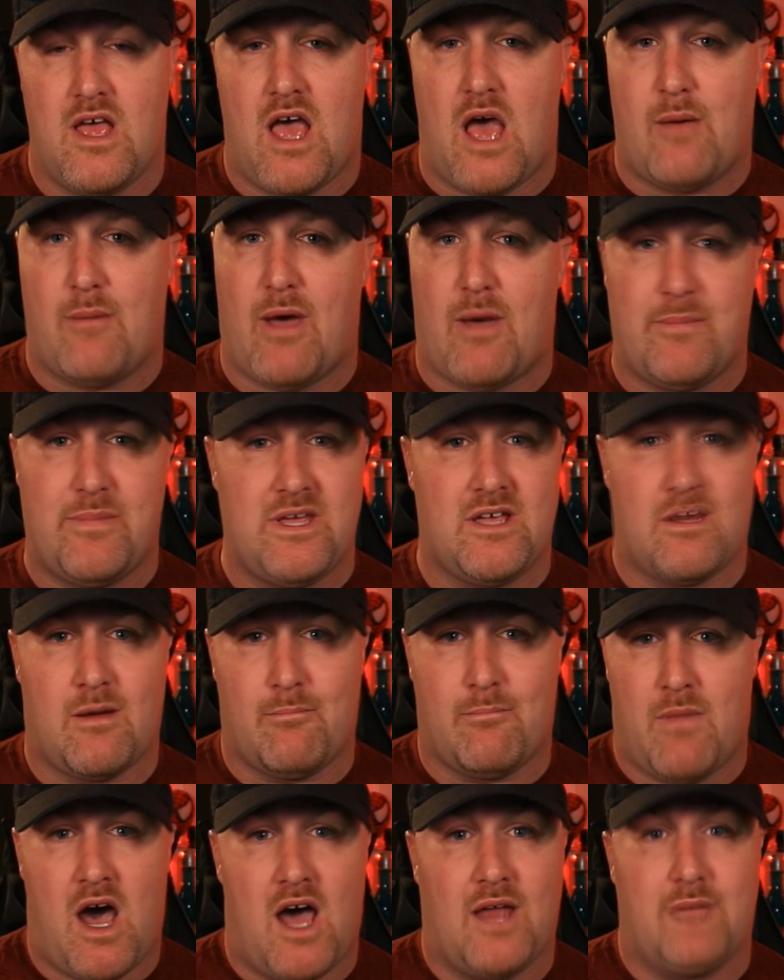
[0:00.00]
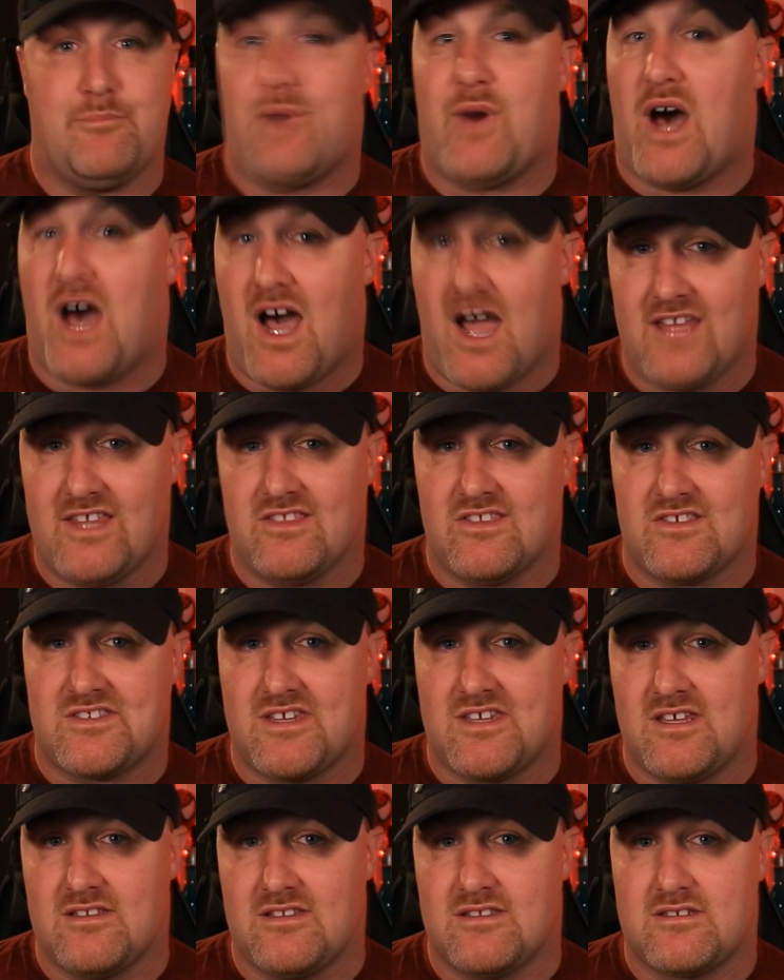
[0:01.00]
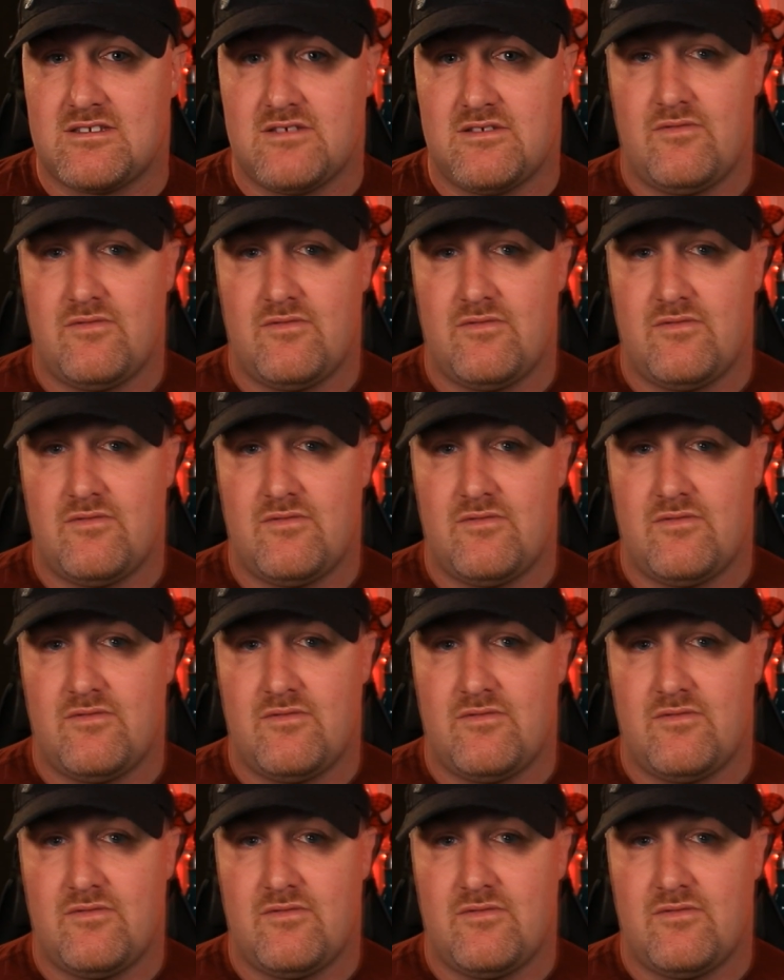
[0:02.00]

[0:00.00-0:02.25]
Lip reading: about being a mod behind the scenes.